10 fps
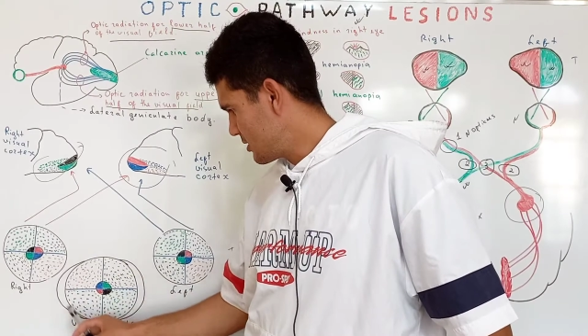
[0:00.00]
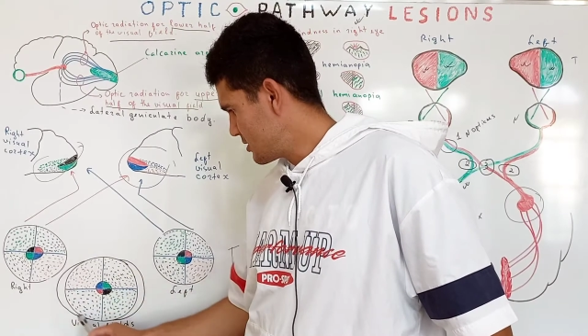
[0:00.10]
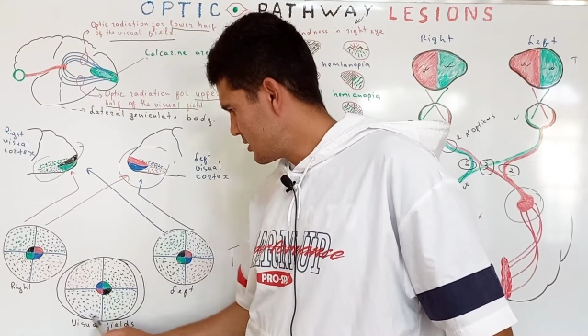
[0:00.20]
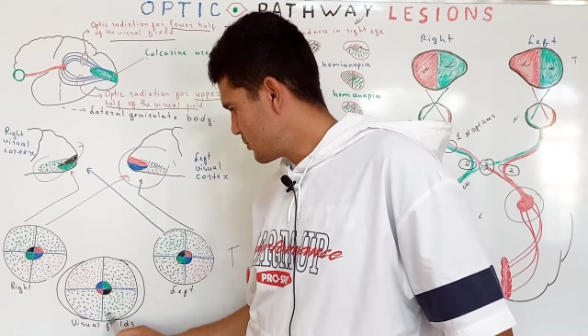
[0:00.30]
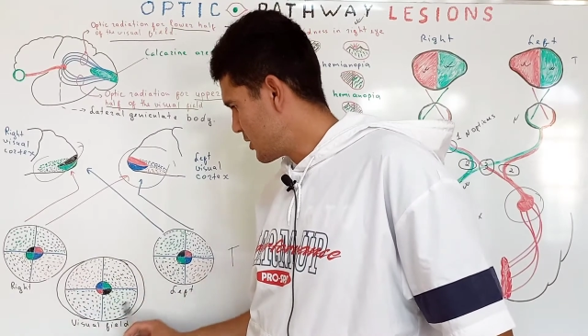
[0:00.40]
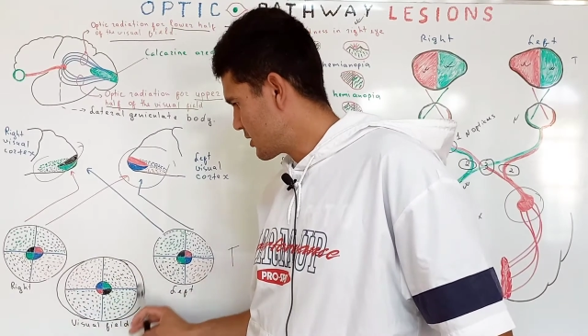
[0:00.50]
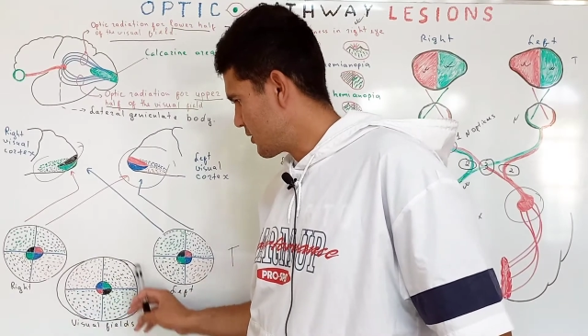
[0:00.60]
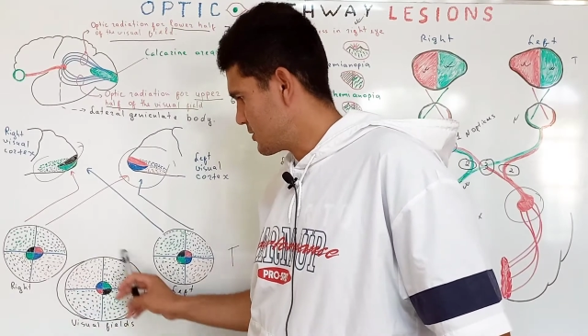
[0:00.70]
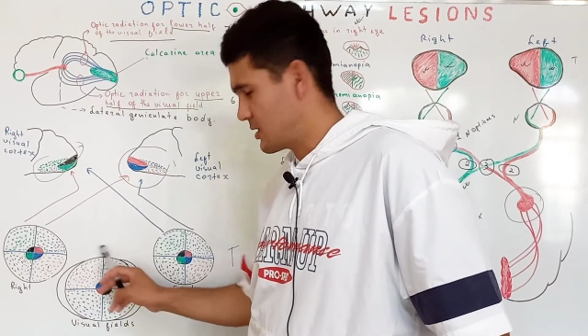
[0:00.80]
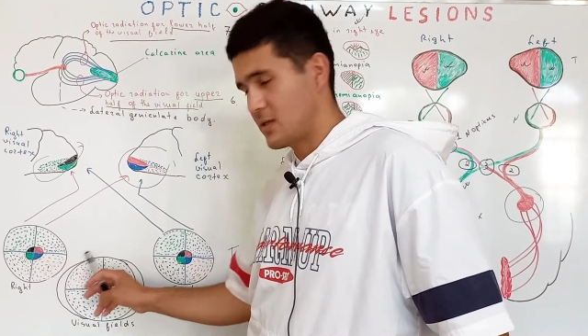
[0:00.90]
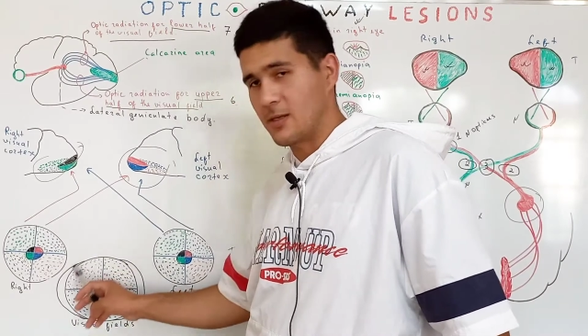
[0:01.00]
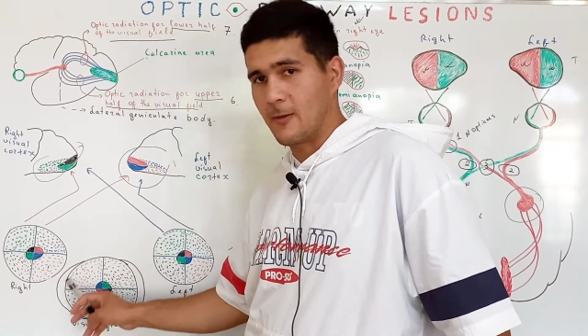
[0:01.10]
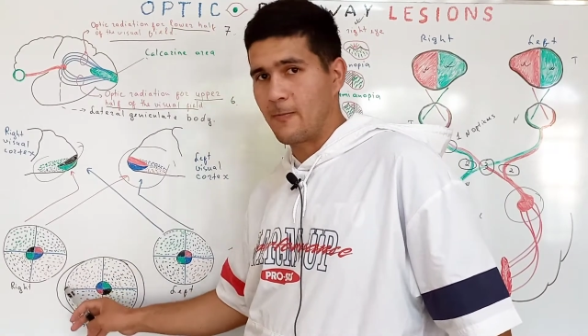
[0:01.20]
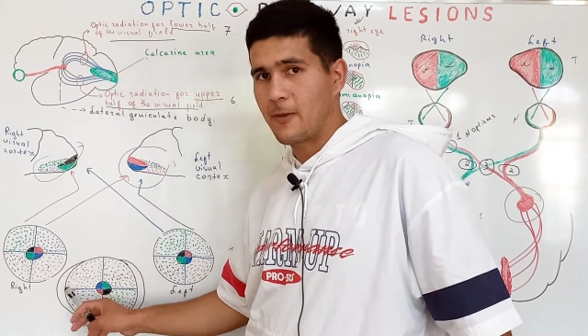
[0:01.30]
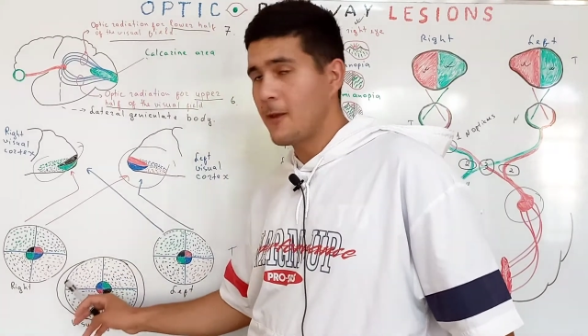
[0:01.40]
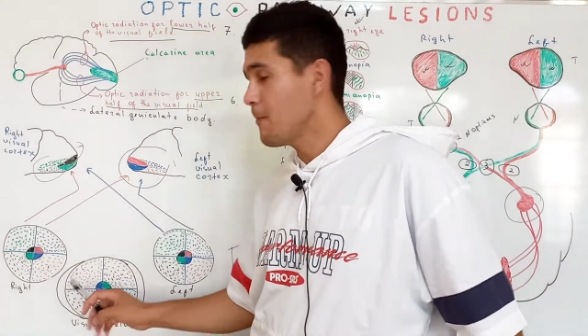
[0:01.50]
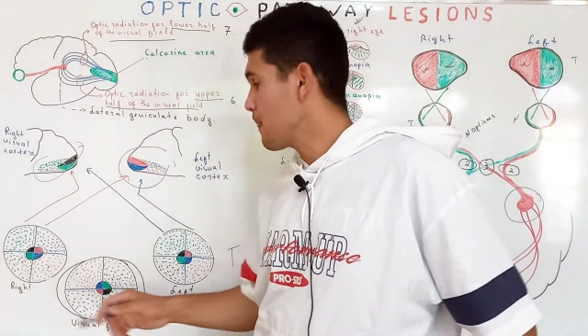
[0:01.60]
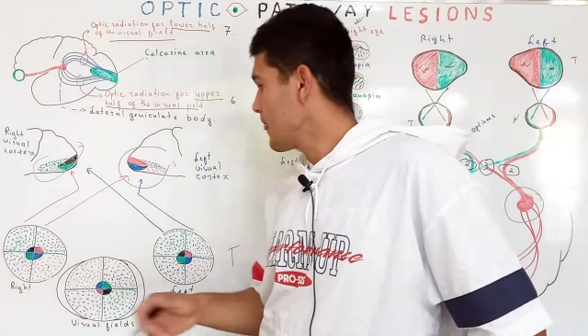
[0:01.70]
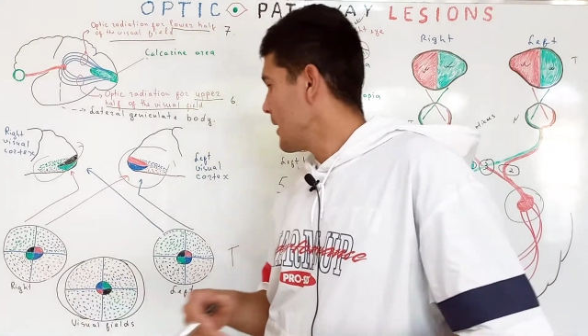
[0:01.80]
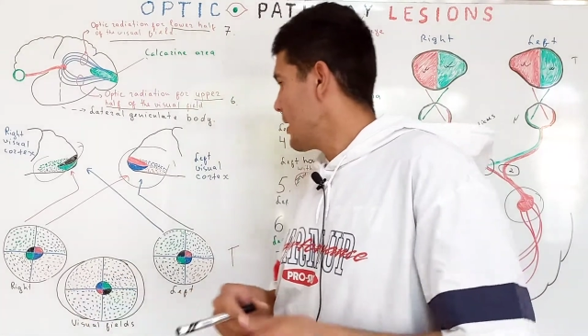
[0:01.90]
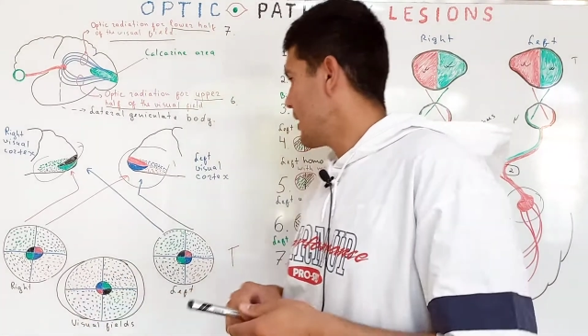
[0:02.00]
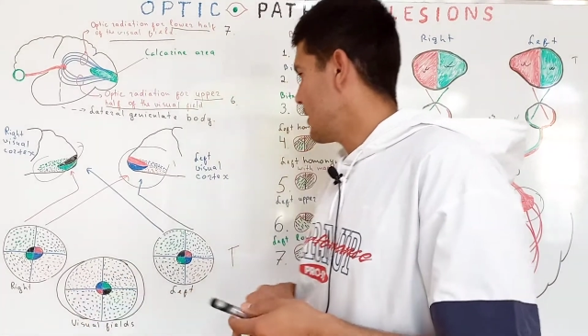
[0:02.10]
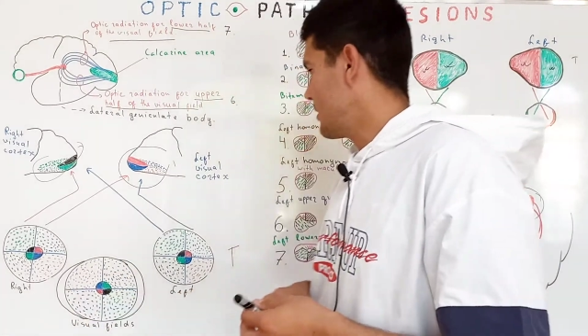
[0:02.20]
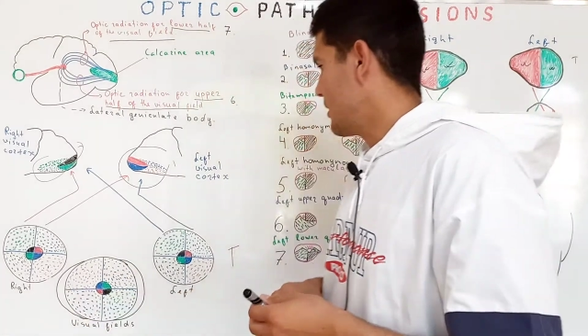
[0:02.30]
this part of the retina. Okay, and